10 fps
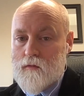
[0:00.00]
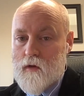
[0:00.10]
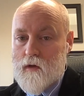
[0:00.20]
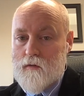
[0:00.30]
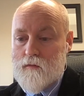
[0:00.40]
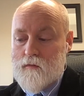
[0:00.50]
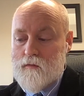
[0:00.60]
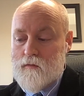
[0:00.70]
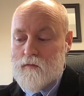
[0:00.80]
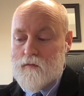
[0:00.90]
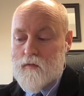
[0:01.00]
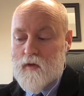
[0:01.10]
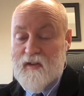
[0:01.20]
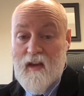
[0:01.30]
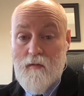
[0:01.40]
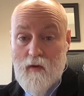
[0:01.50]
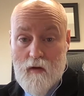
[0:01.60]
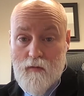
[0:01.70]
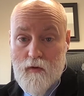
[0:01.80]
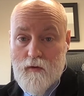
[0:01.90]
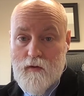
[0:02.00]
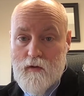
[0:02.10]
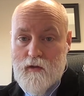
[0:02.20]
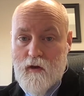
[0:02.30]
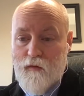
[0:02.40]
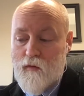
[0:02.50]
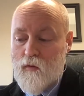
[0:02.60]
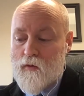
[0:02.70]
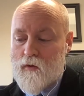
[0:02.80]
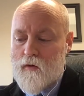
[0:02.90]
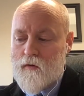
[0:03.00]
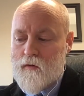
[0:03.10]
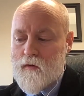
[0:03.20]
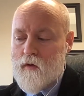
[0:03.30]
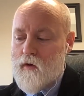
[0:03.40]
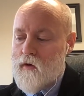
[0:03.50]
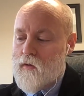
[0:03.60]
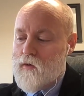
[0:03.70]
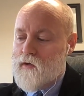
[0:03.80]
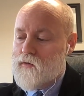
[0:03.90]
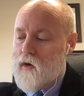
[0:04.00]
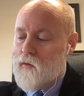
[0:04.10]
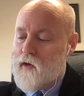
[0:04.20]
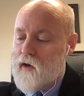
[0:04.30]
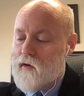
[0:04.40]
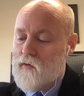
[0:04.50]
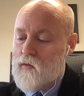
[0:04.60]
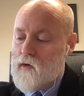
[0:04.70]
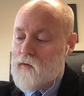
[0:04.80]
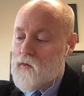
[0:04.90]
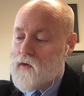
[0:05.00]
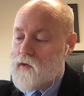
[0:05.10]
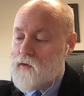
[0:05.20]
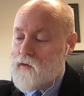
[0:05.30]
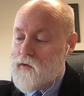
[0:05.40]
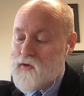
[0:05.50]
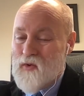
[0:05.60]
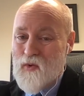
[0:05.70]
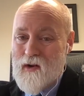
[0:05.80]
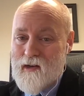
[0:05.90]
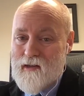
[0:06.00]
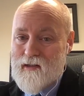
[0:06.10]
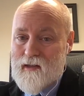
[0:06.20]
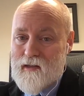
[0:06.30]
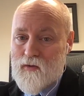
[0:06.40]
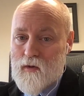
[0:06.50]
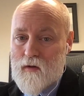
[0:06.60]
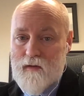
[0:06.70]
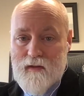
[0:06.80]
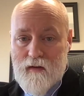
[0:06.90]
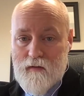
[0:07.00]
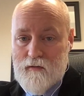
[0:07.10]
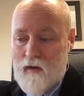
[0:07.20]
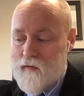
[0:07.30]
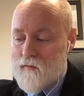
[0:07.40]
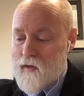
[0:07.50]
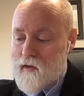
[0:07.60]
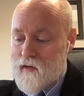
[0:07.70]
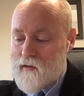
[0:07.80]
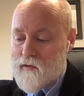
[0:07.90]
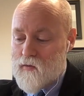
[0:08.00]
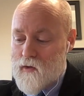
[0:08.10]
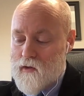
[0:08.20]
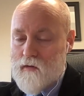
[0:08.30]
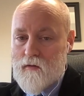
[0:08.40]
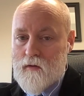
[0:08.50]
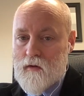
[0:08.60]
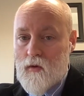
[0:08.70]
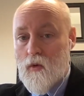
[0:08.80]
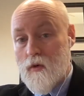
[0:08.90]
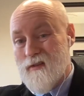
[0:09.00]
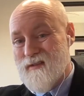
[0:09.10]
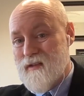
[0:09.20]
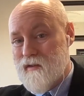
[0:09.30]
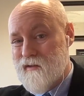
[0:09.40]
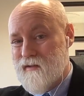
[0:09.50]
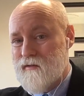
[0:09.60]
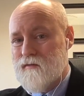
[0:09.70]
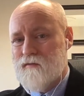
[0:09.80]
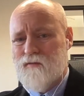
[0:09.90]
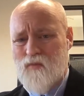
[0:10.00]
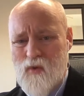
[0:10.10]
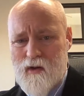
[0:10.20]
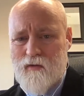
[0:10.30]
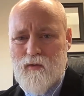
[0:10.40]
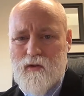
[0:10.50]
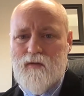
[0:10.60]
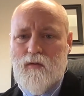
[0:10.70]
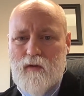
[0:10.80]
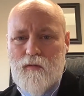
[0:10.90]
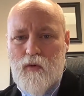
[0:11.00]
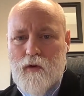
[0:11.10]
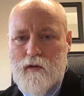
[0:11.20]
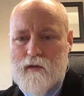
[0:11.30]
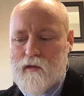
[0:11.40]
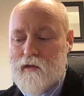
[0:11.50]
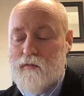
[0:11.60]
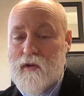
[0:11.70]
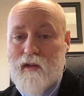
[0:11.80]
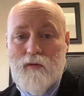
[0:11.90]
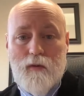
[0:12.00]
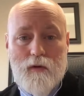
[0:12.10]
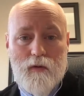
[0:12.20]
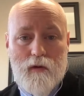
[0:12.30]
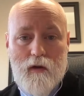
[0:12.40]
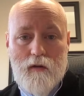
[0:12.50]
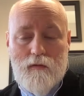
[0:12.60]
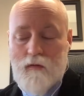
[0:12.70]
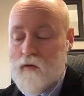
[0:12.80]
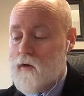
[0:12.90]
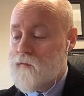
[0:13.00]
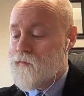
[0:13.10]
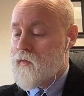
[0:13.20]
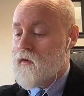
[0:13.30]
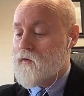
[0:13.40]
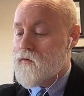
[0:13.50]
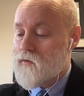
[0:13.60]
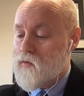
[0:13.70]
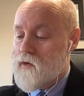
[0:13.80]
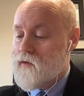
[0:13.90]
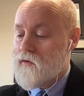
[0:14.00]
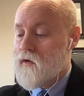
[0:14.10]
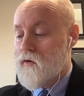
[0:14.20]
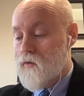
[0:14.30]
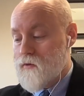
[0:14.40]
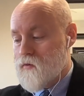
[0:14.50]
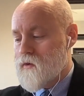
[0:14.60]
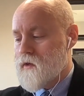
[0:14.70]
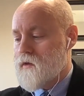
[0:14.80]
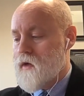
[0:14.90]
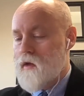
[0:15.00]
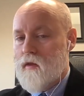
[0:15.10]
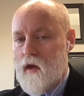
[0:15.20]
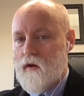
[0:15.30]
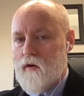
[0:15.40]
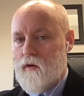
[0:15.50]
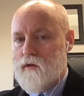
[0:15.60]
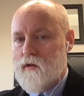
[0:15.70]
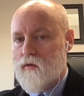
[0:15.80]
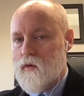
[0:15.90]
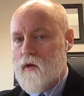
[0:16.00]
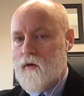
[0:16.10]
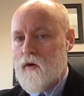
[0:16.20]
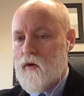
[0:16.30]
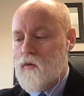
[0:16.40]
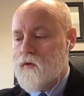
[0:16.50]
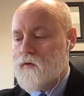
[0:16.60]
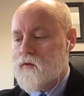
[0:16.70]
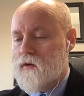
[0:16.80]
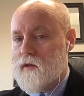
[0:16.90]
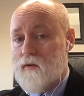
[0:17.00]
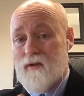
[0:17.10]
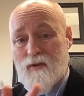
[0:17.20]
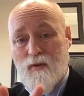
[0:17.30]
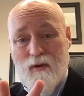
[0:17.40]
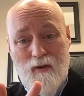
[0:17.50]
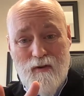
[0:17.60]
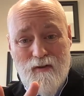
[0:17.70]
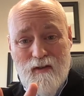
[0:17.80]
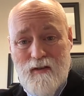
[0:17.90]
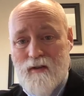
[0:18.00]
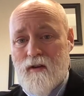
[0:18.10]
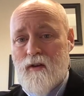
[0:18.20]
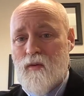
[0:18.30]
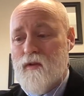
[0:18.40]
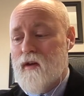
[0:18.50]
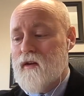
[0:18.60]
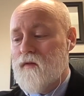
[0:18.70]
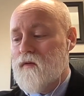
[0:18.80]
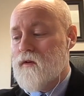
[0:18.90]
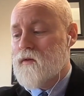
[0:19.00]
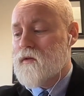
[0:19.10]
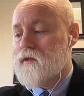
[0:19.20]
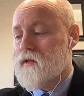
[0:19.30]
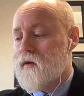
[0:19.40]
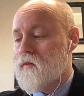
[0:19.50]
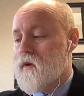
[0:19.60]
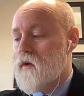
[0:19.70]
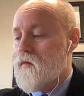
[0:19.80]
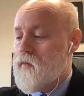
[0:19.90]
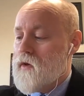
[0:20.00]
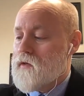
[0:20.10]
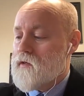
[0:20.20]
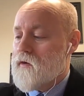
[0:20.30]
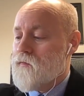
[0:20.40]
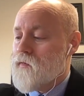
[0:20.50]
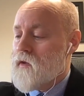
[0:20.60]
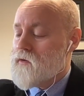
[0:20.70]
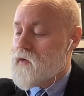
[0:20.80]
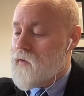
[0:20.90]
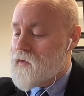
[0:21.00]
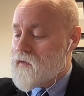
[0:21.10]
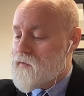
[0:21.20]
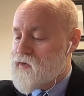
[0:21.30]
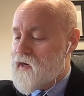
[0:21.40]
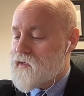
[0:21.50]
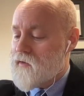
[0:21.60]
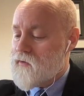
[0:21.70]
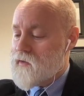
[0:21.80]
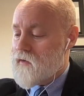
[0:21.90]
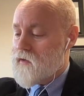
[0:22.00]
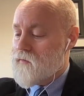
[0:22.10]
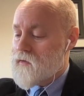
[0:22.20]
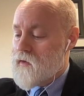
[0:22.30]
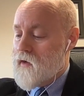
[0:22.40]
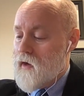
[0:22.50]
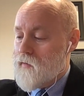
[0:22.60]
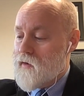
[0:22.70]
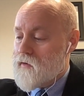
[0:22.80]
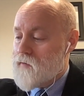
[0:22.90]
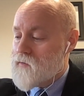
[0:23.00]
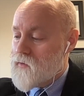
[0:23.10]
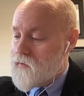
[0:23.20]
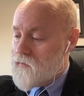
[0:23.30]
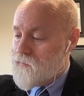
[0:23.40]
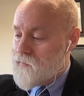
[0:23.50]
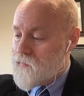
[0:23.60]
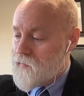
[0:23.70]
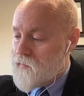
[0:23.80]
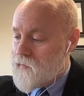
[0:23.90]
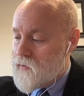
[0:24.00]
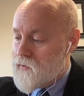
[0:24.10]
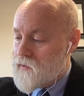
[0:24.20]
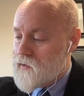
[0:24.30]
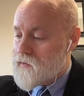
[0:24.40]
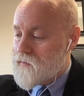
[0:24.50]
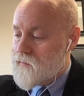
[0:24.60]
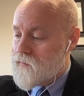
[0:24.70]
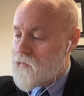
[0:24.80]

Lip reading: right? Same numbers, different order, which is why we counted 1 and 1 twice to get 12 instead of 11, because it's 1 or it's 1, which is a really boring sentence, but that's what we're doing there, okay? So it's 1 or it's 1. That occurs either way with those two things. So it's 2 occurrences with that, even though it's the same piece there. So now we have to subtract out those outcomes. How many outcomes were there? There were 6